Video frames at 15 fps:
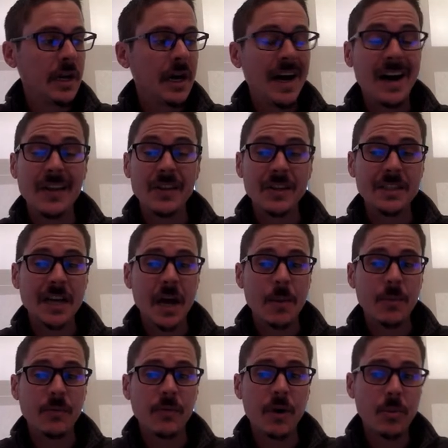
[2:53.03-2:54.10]
on the top of
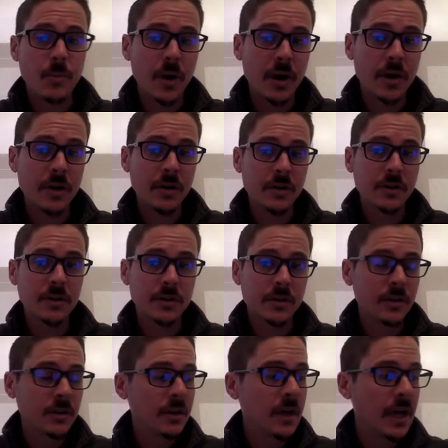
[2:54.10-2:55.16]
our part.
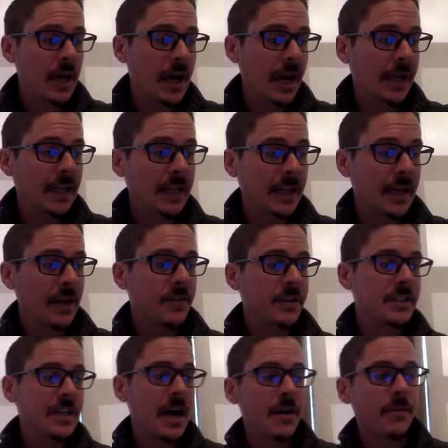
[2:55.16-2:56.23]
I click on the
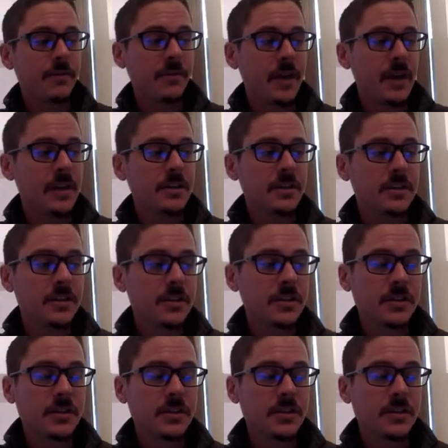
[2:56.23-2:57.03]
top face.